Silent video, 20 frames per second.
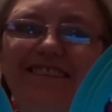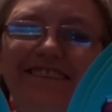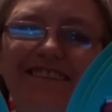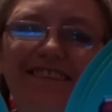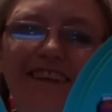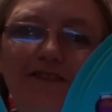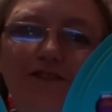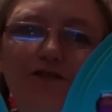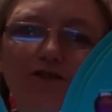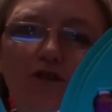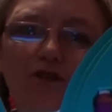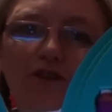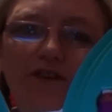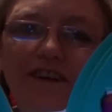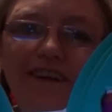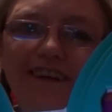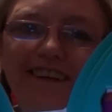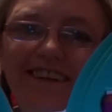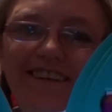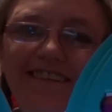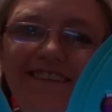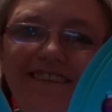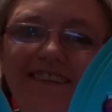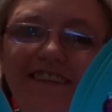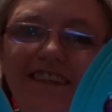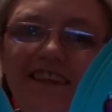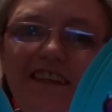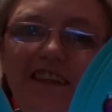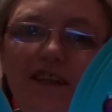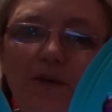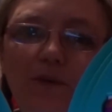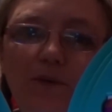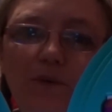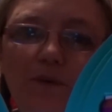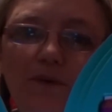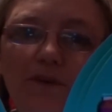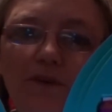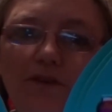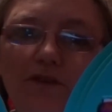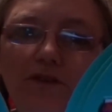That's Dora, isn't she cute?
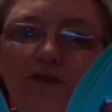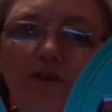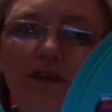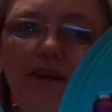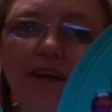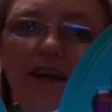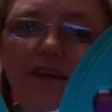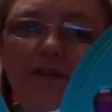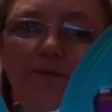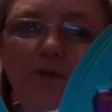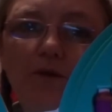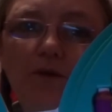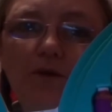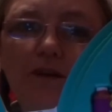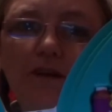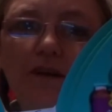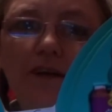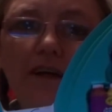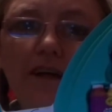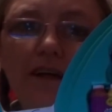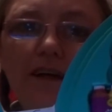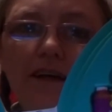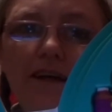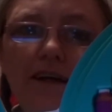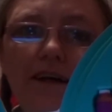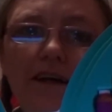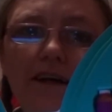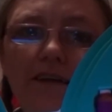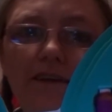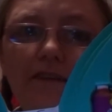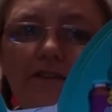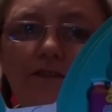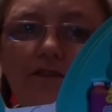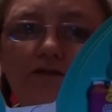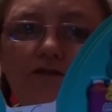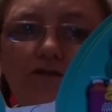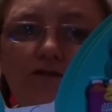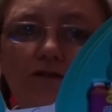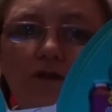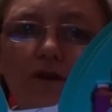Dora the Explorer. And there's a
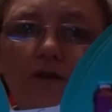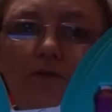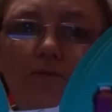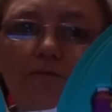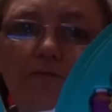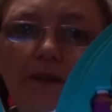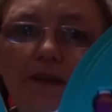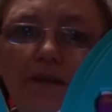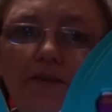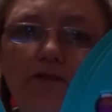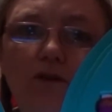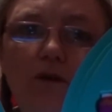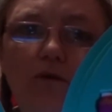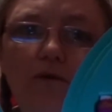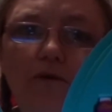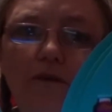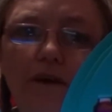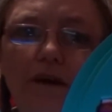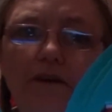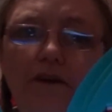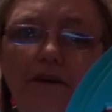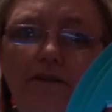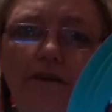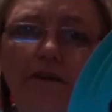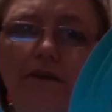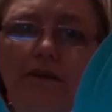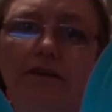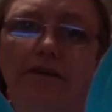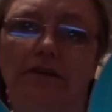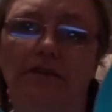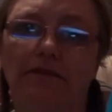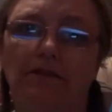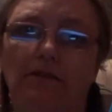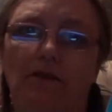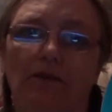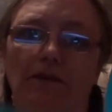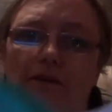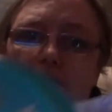doll, big doll there, I think, that needs to go in